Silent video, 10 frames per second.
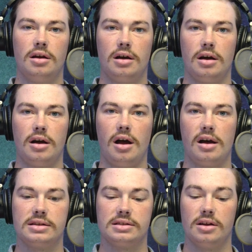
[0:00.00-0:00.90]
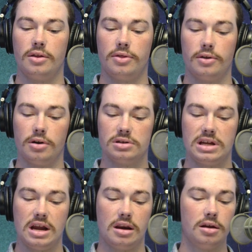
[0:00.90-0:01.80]
us
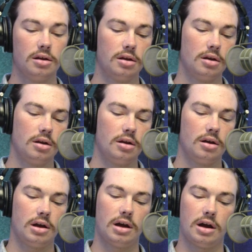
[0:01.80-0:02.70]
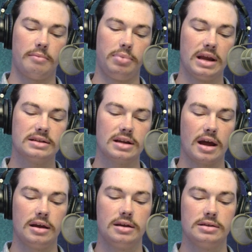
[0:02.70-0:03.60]
13. Blake's
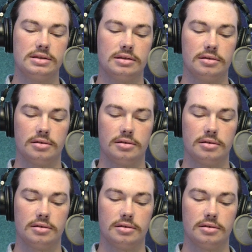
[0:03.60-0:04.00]
got his